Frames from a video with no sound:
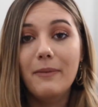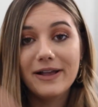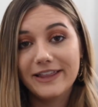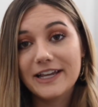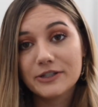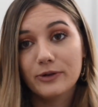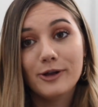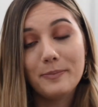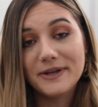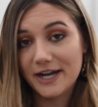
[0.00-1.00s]
All my links
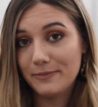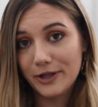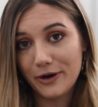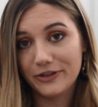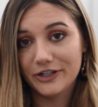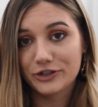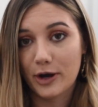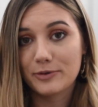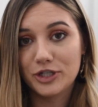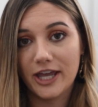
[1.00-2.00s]
will be down below in the
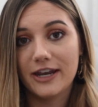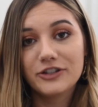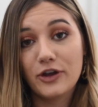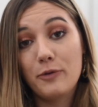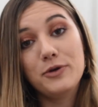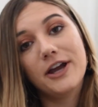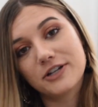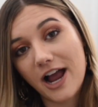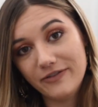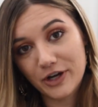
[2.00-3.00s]
description. So I hope you
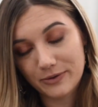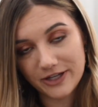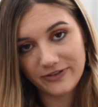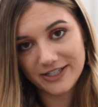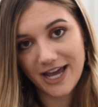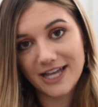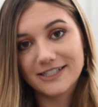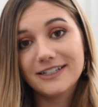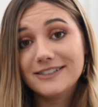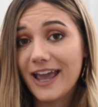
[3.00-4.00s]
guys are having a really
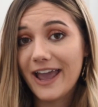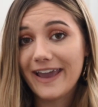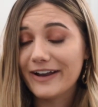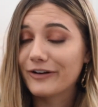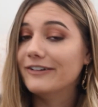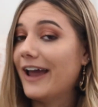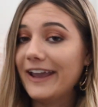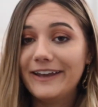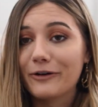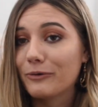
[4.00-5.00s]
fantastic day or
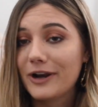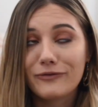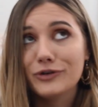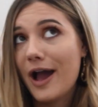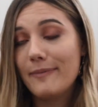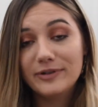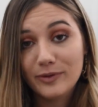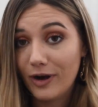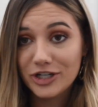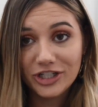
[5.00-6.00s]
night or whenever you happen to
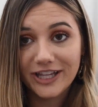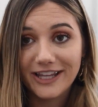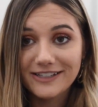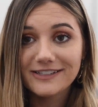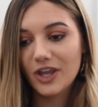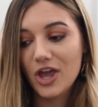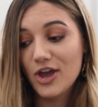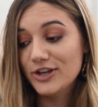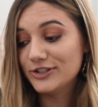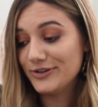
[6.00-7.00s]
be watching this.
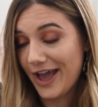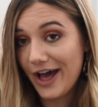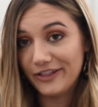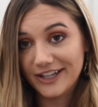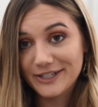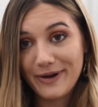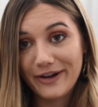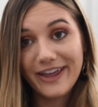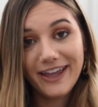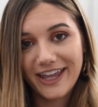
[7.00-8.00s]
So yeah, that's
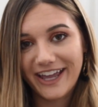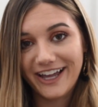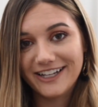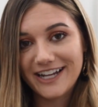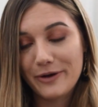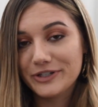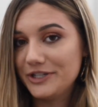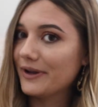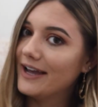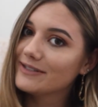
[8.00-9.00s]
about it, and I will
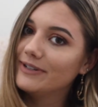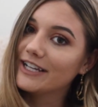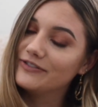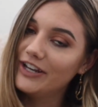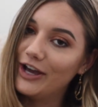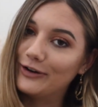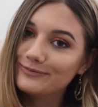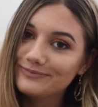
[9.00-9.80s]
see you guys in my next video.